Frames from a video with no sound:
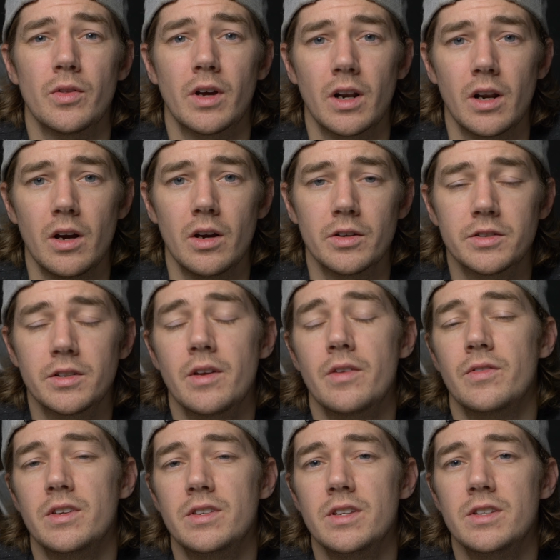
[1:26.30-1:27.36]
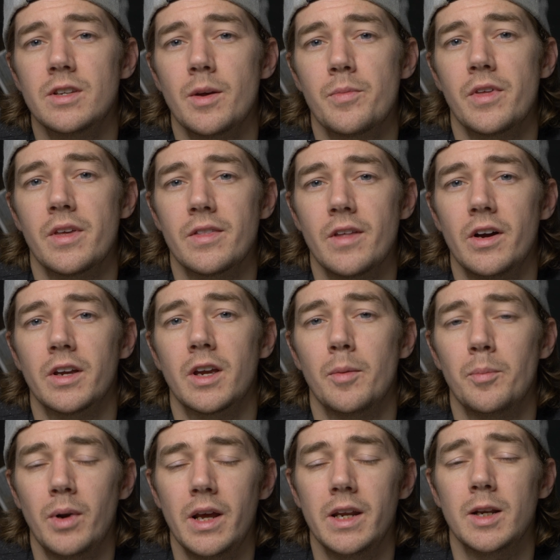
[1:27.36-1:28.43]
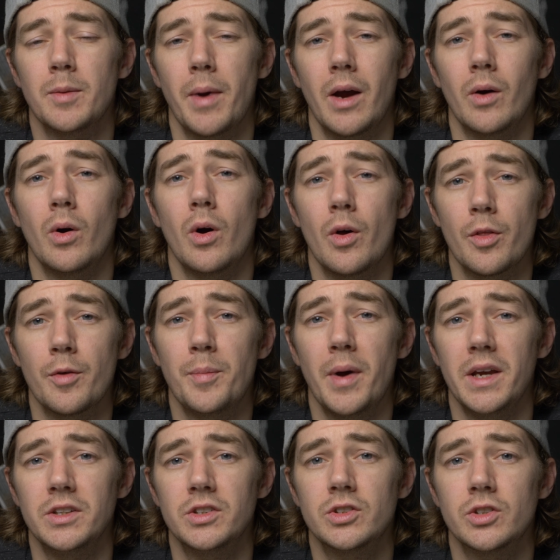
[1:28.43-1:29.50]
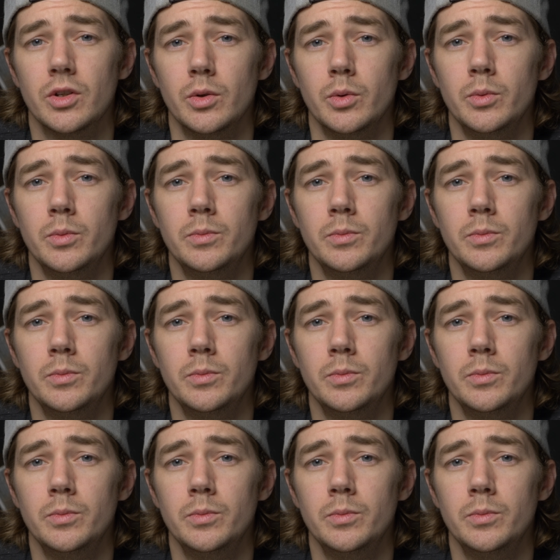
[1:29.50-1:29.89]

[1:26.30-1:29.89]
the glass. This is something that I complained about on the Pace 2.